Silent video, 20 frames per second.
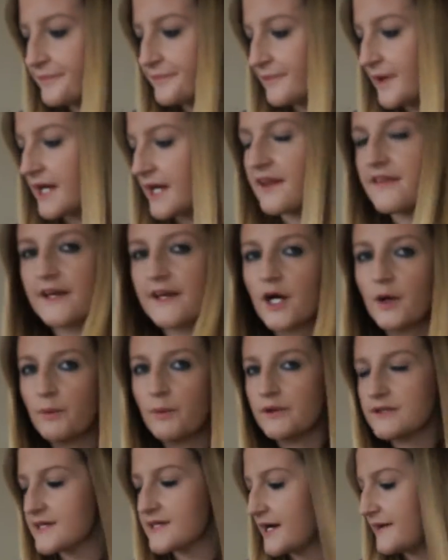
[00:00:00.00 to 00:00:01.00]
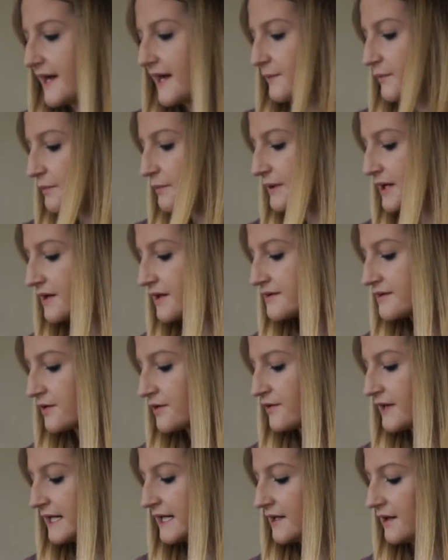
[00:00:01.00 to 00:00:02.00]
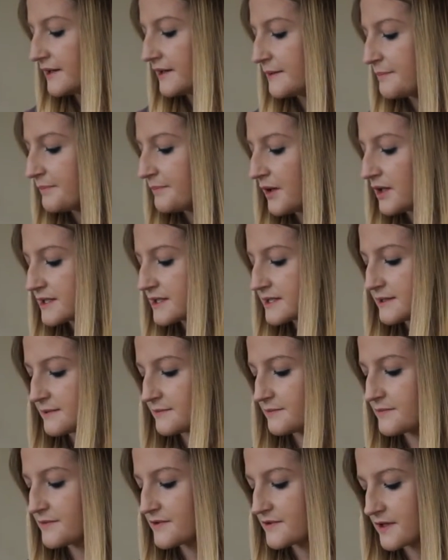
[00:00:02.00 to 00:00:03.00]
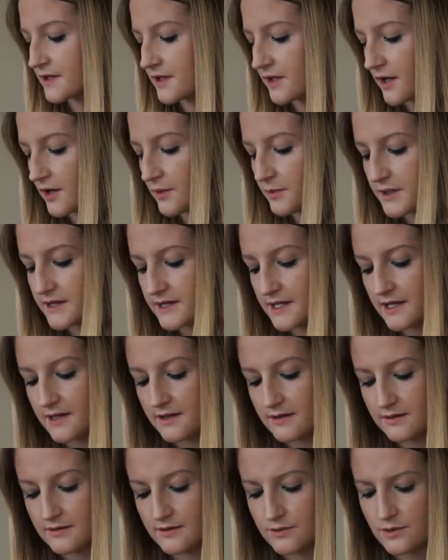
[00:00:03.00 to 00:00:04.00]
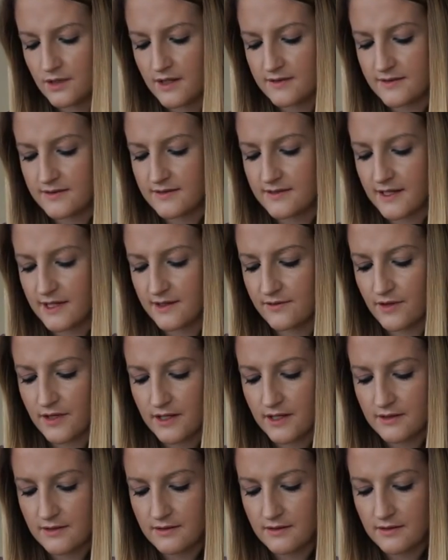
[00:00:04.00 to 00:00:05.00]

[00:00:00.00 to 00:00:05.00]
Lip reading: And I think I will take that one because I really like the bottoms that go with it. This one has a sticker on it.